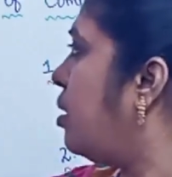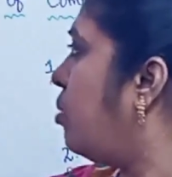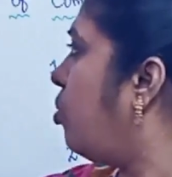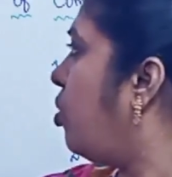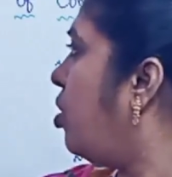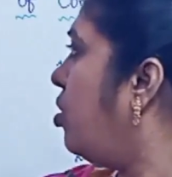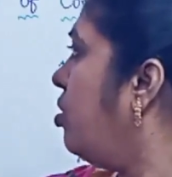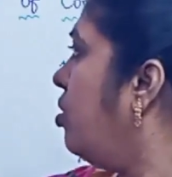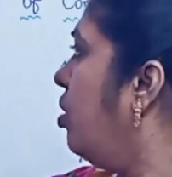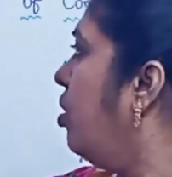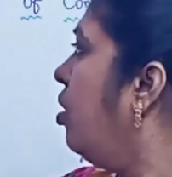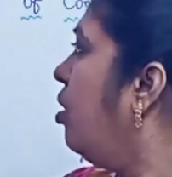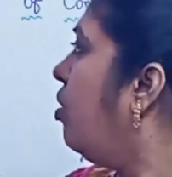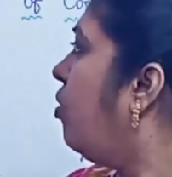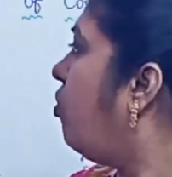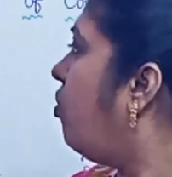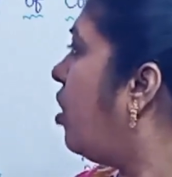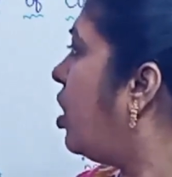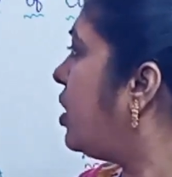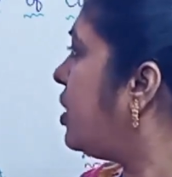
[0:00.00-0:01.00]
about
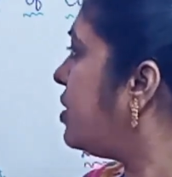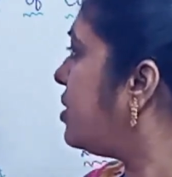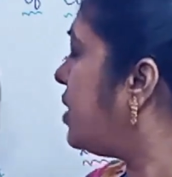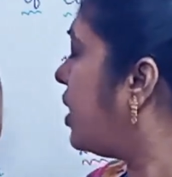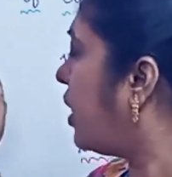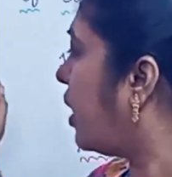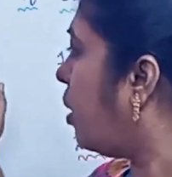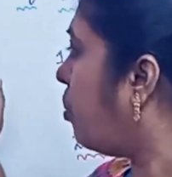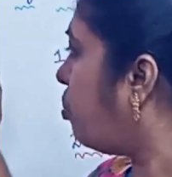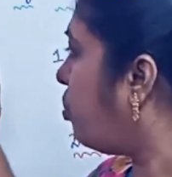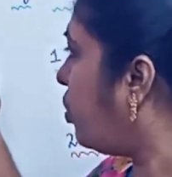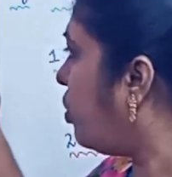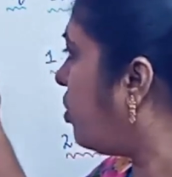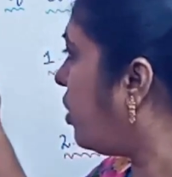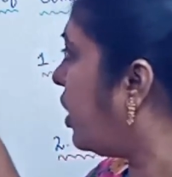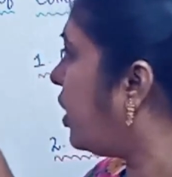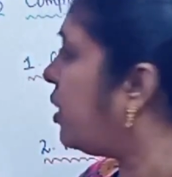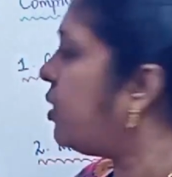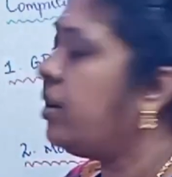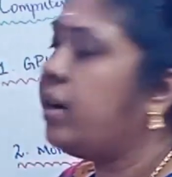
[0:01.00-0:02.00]
what is a
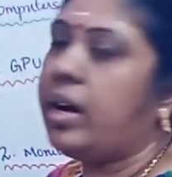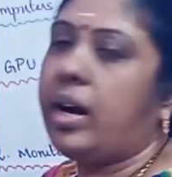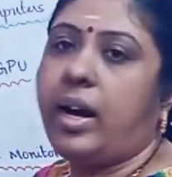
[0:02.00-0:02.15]
computer,